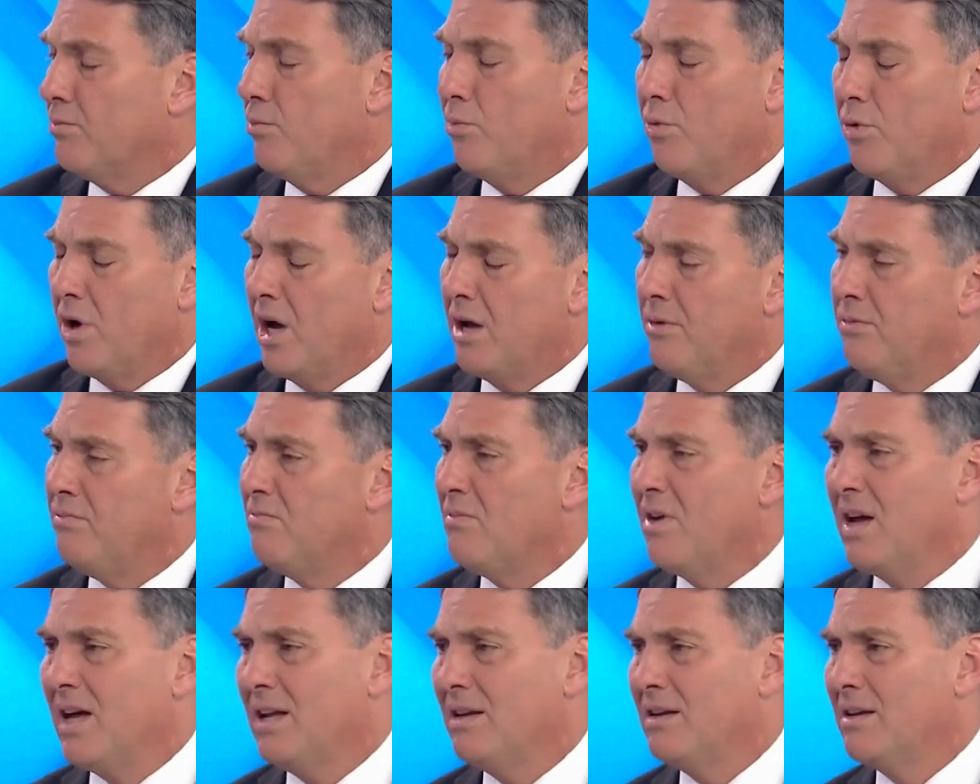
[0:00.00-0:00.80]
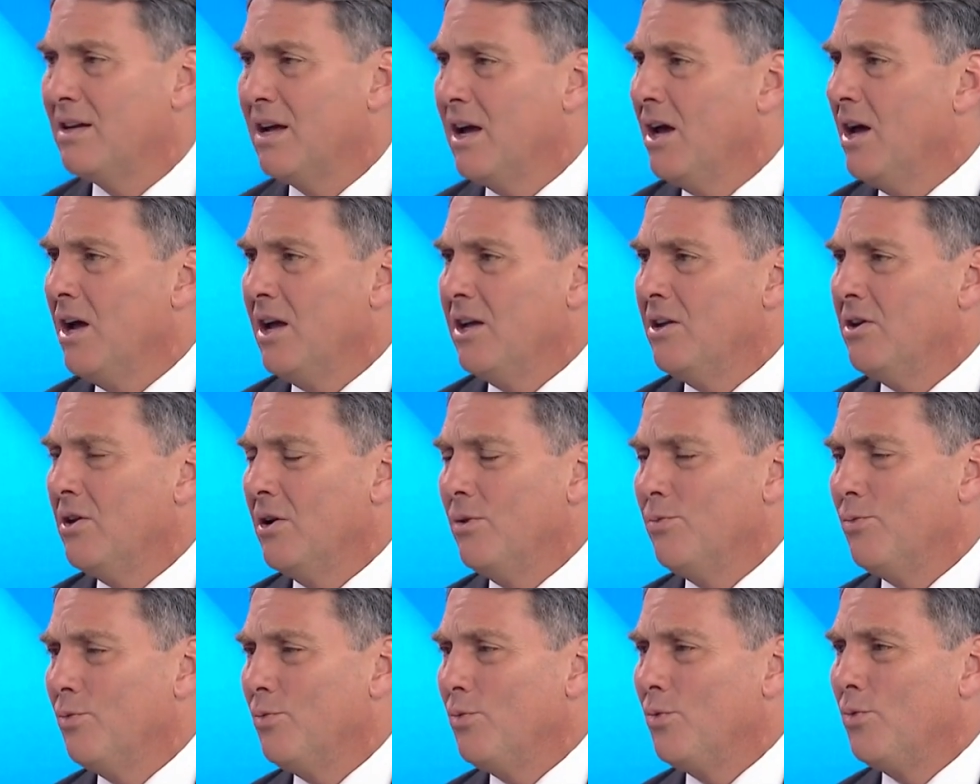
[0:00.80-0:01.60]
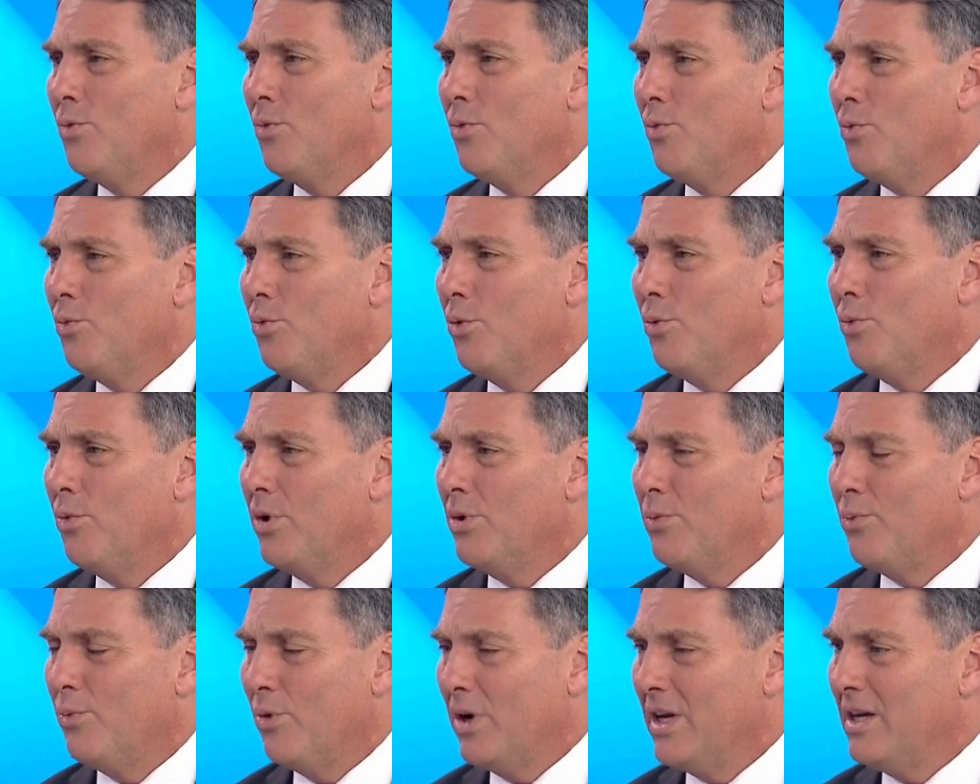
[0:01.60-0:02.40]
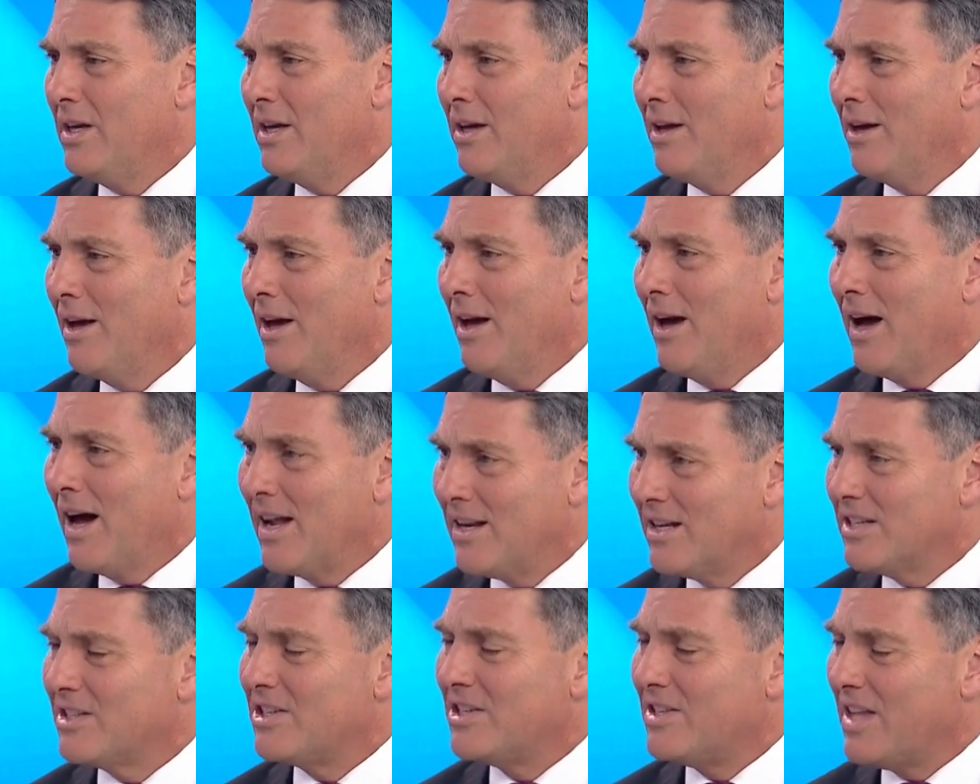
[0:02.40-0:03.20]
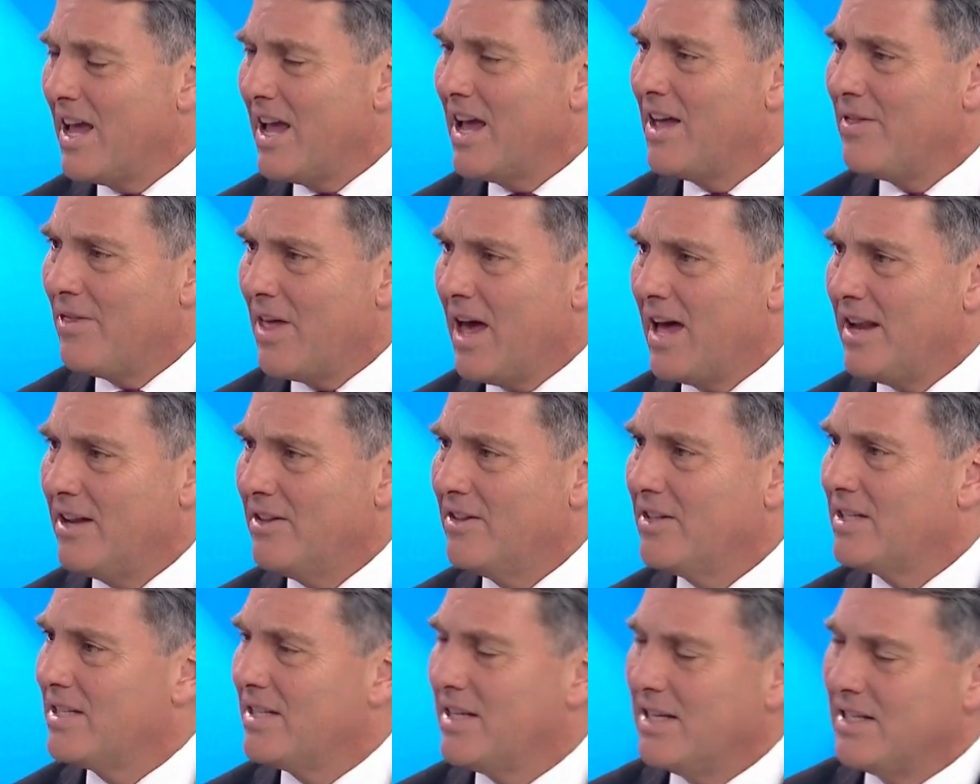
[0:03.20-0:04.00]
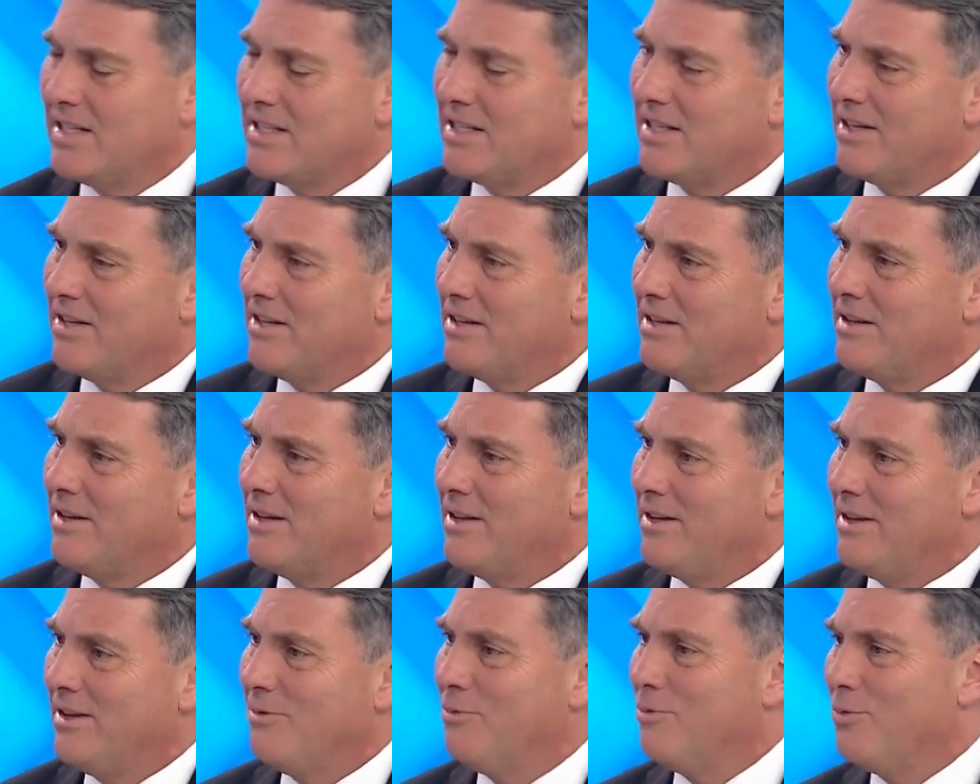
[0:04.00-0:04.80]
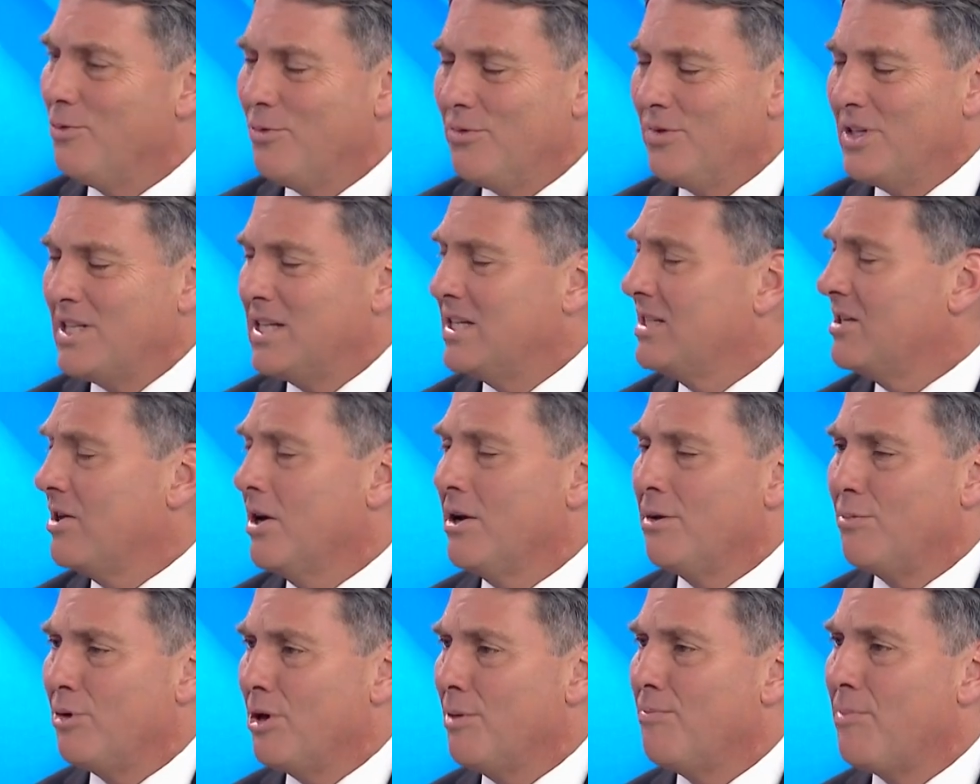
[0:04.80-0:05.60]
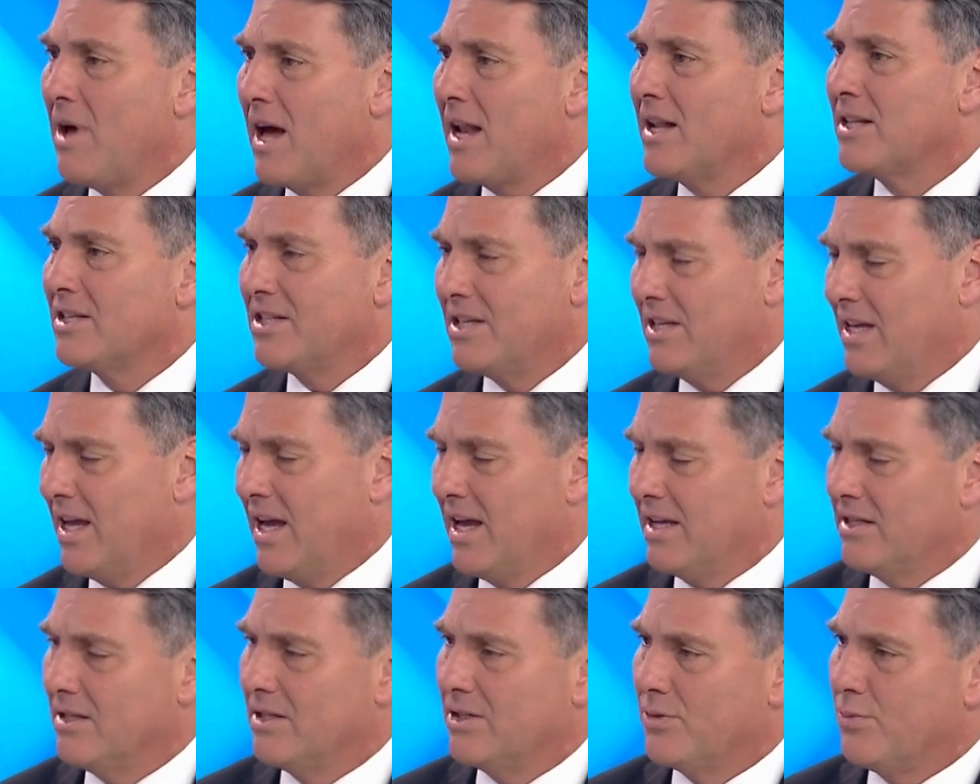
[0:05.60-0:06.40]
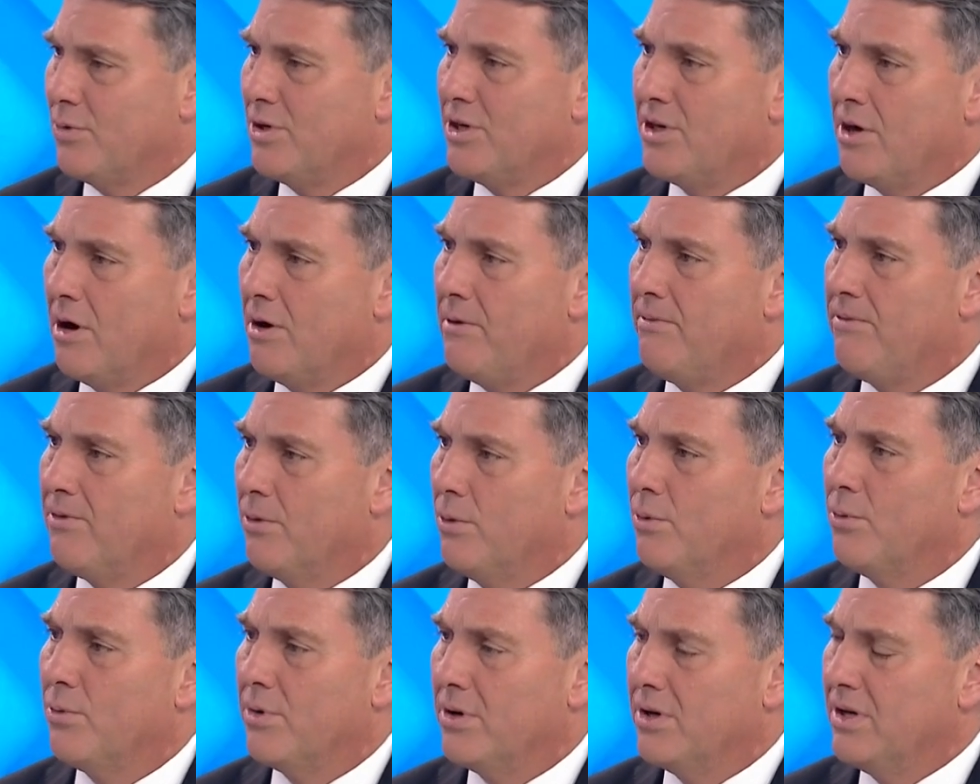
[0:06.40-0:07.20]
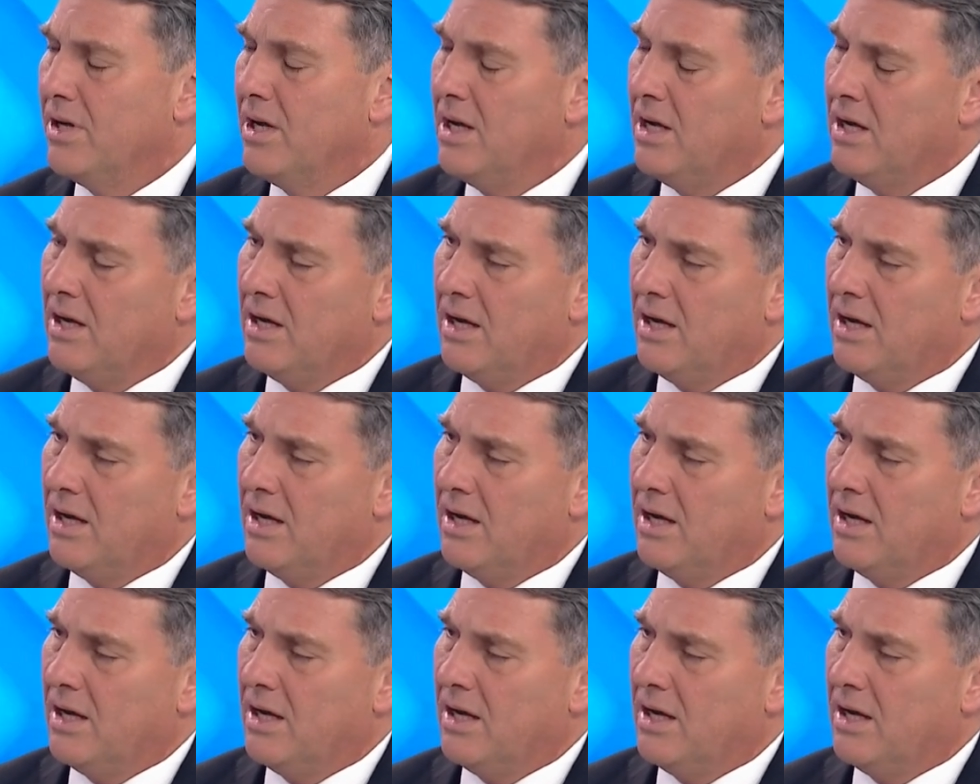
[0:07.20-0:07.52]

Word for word: and we understand that in the sense that this is going to be a balancing act as we go forward.